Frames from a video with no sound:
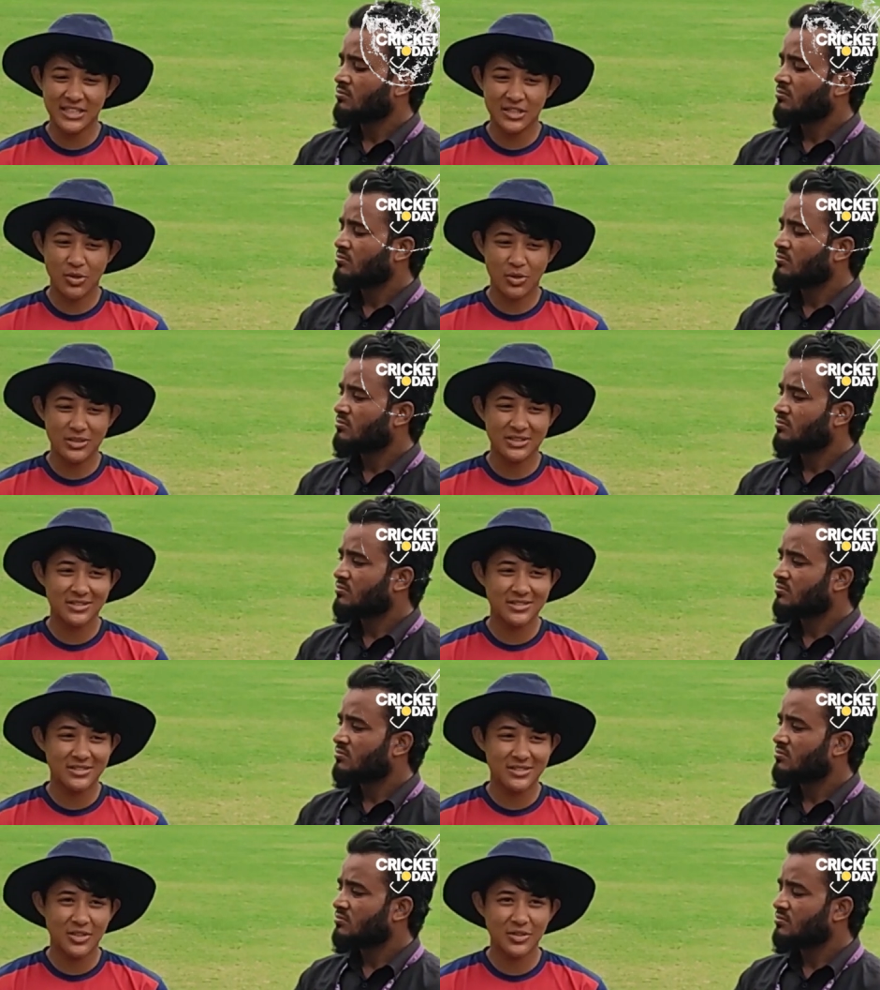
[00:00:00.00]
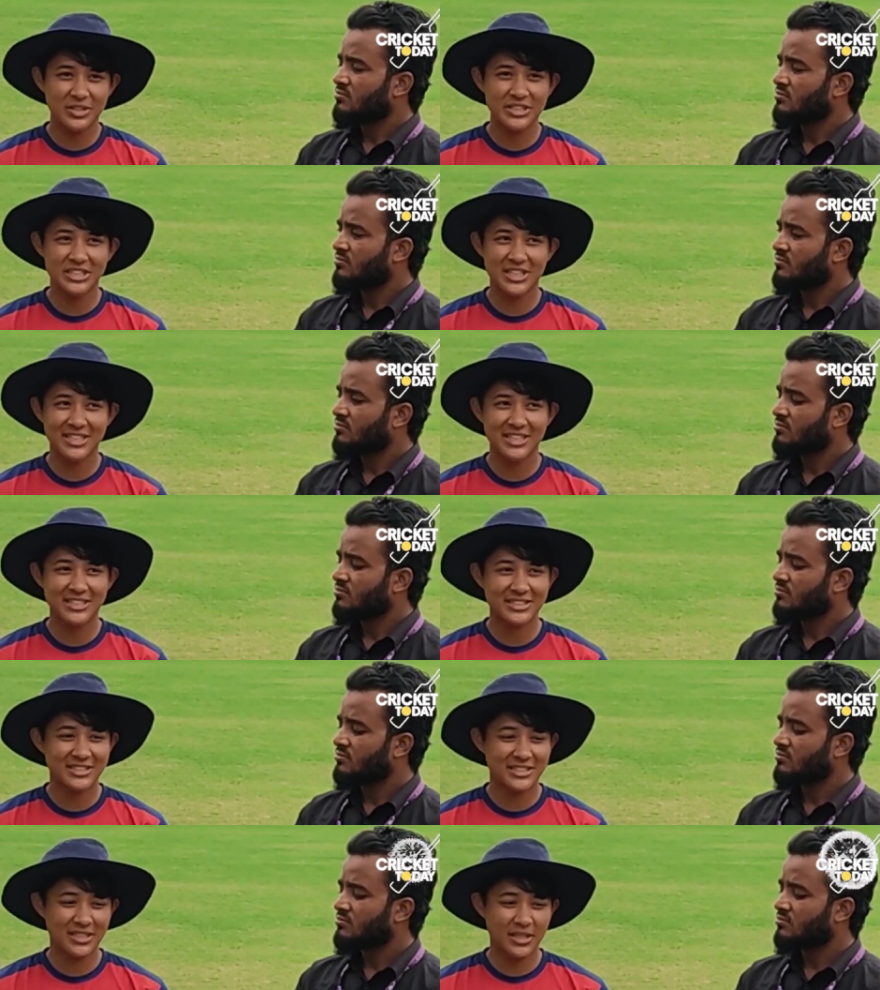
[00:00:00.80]
Speaker 1: the con condition
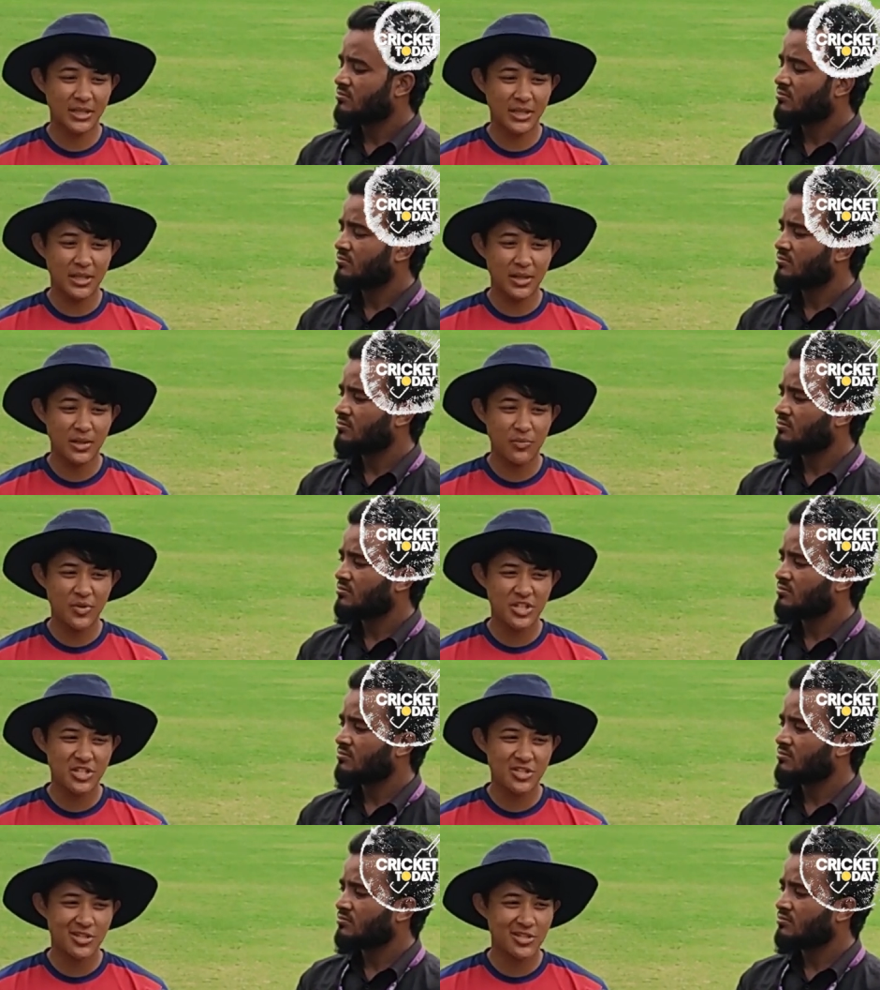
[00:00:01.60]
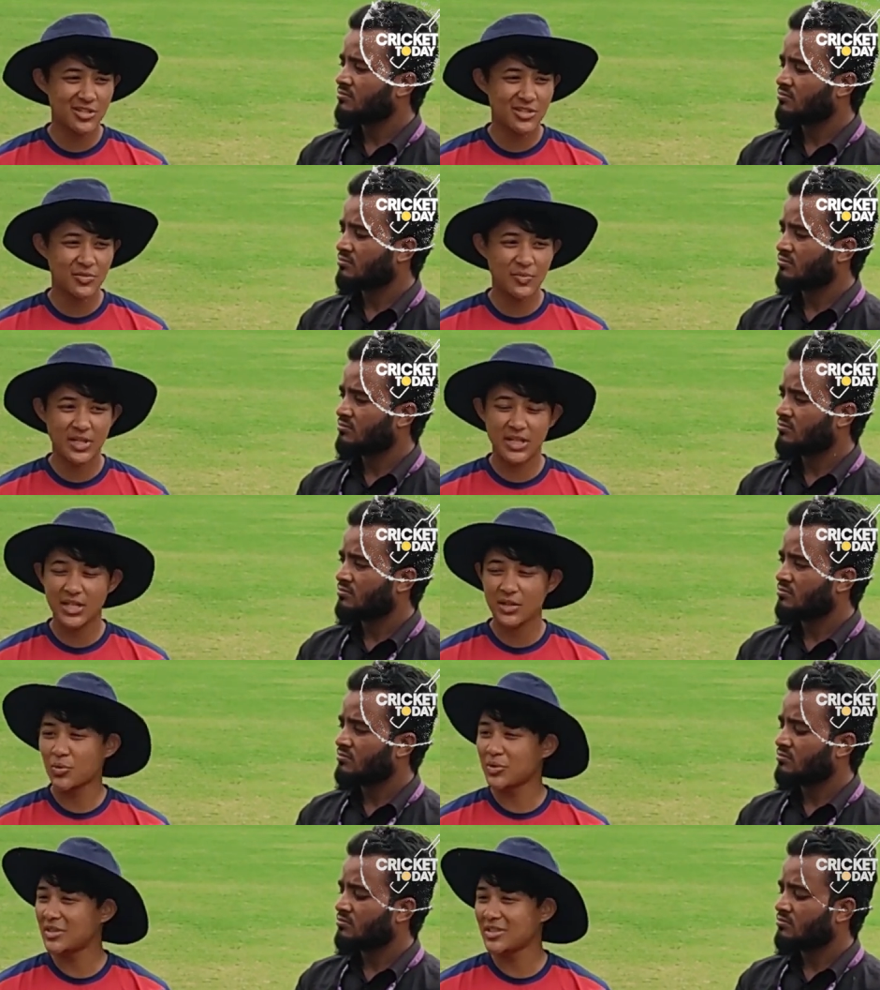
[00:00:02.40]
is uh, which is we
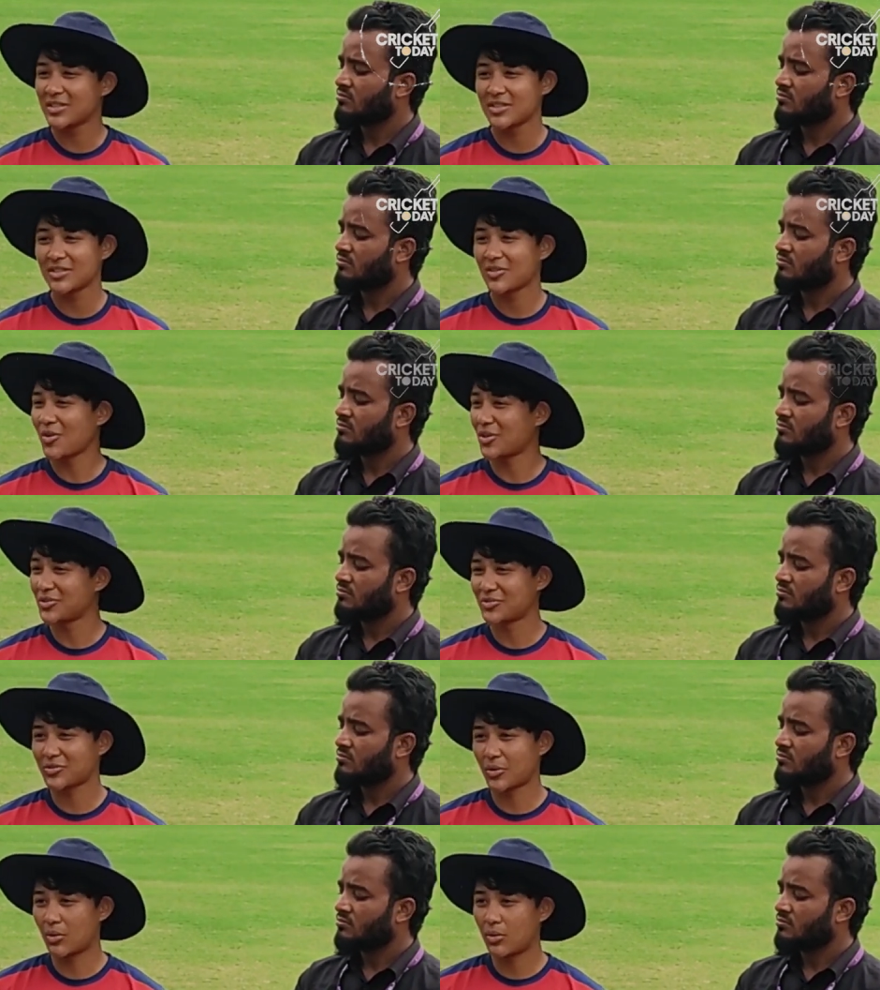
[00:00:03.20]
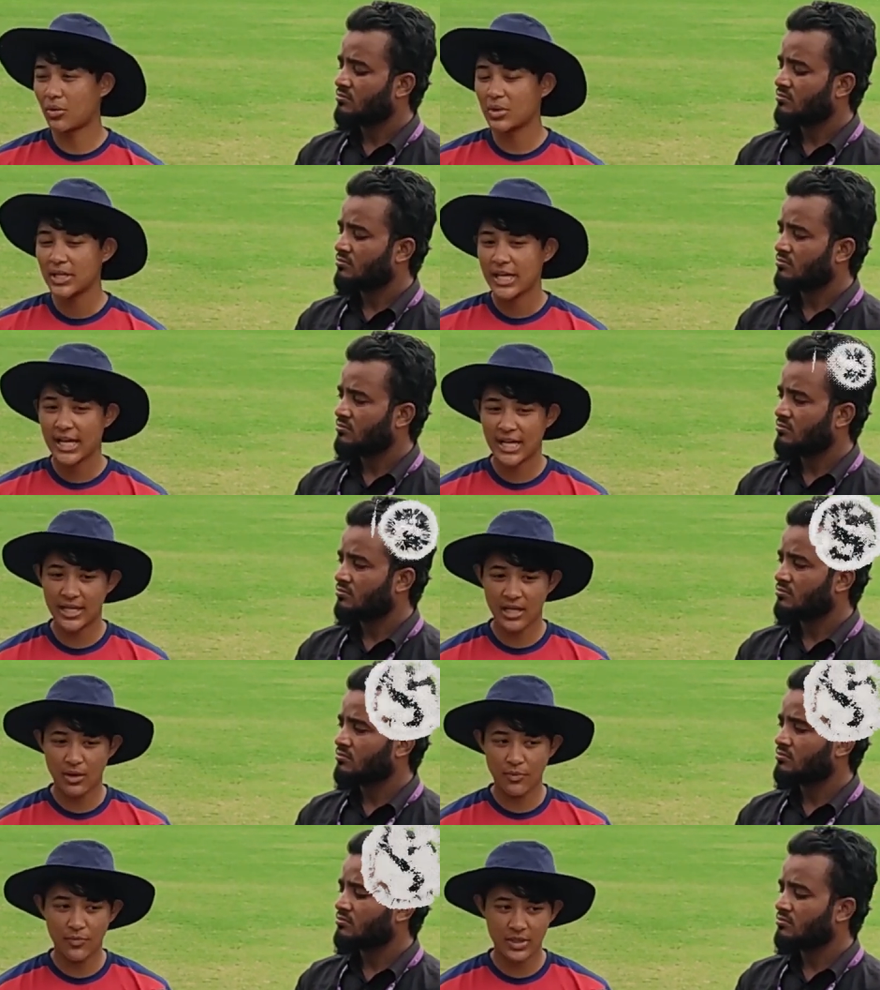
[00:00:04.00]
couldn't control, and
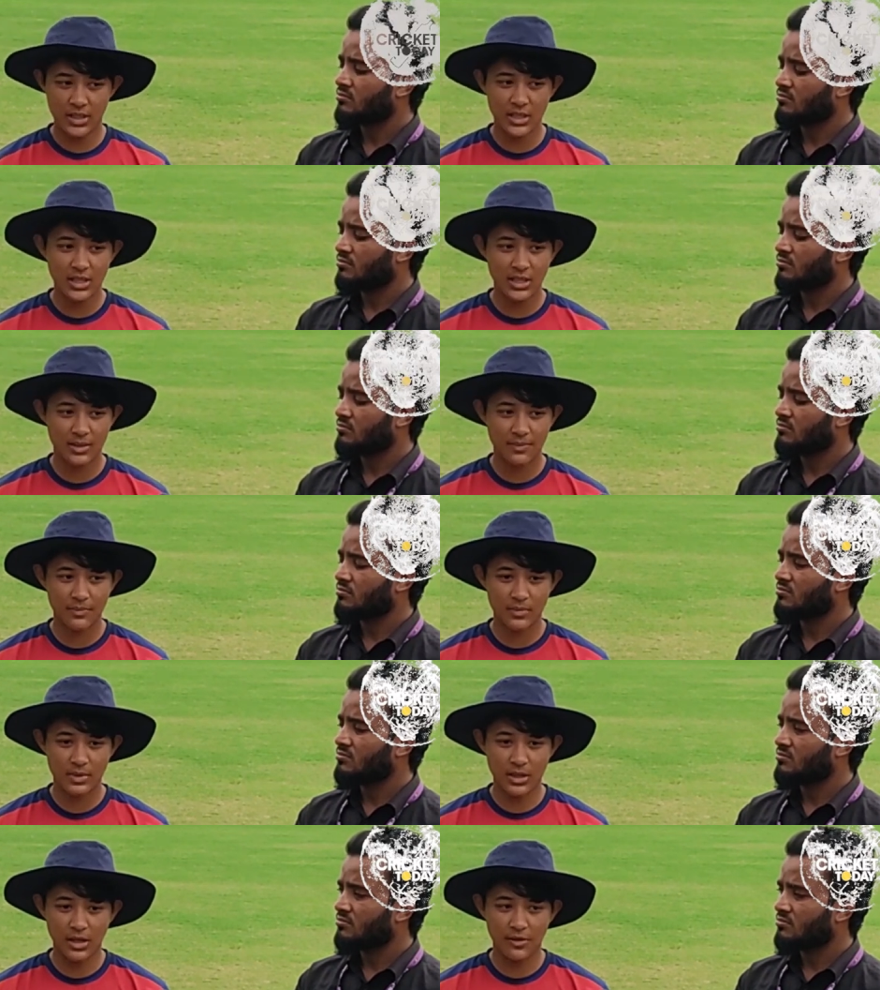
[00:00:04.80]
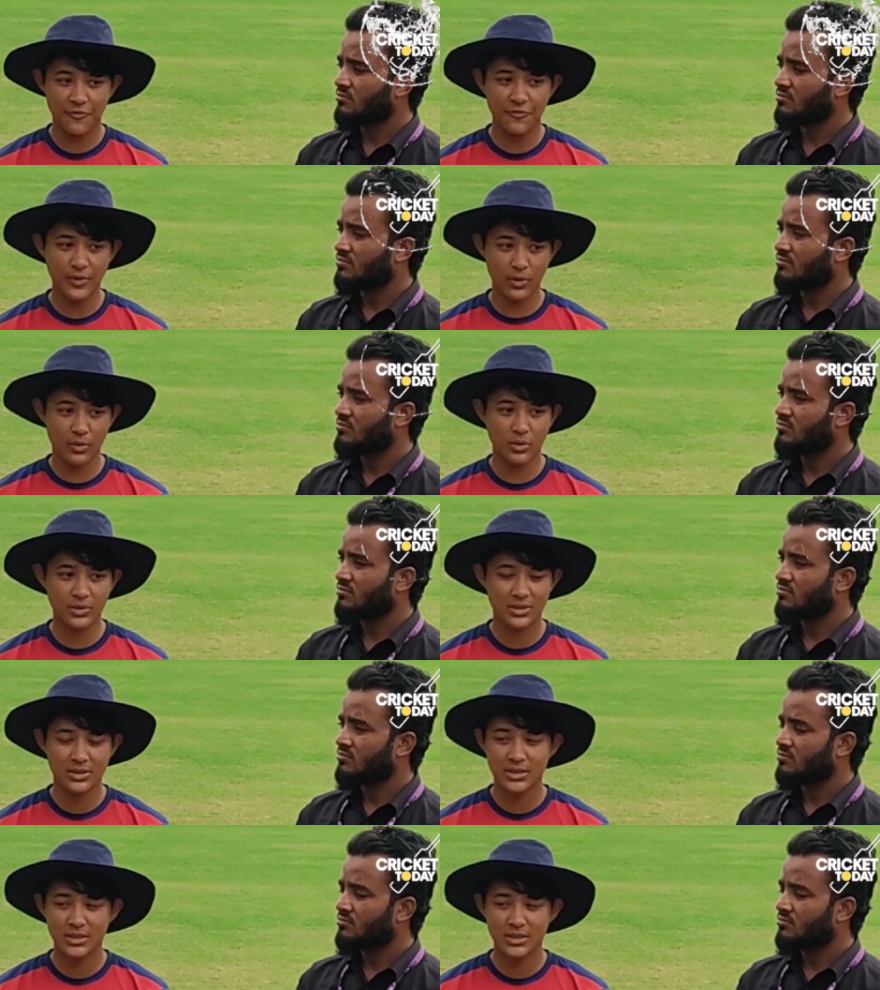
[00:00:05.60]
now uh, we uh, feel